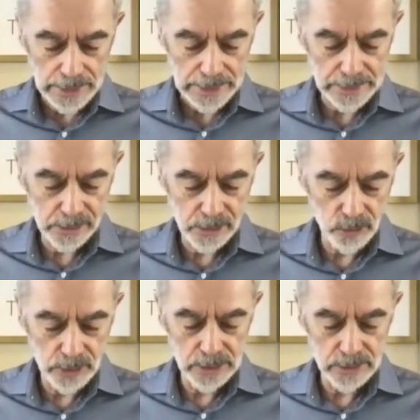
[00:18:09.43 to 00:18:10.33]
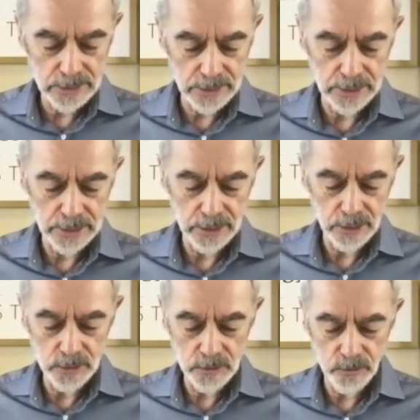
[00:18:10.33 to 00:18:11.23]
A Korean study
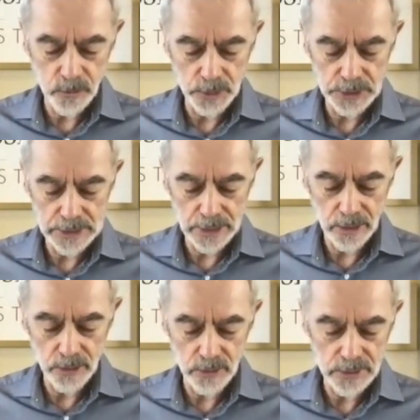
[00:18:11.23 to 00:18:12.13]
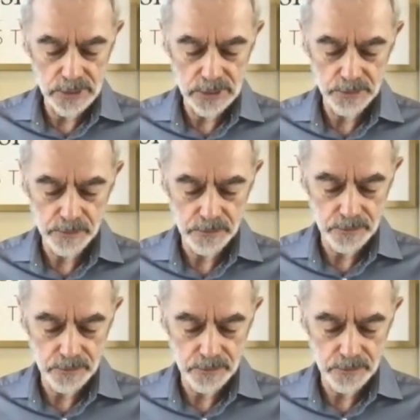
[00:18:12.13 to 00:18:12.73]
used 40 odorants.